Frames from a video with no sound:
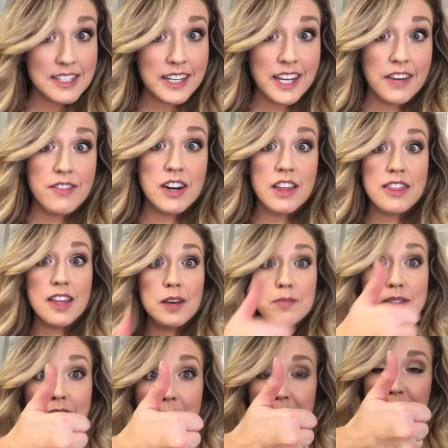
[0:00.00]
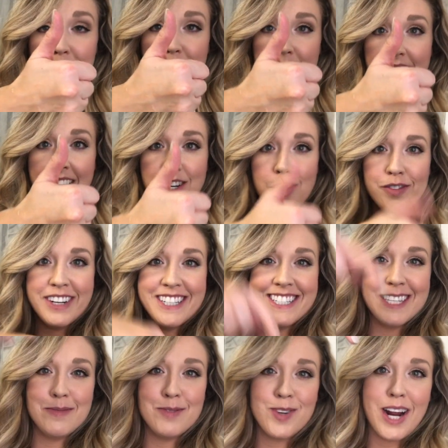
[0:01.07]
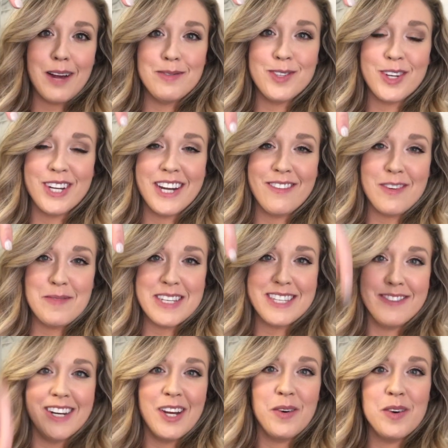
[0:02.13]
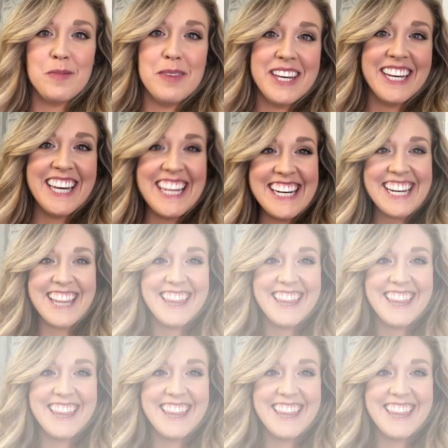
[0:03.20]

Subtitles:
give it a thumbs up. And don't forget to subscribe so you never miss a video with me again.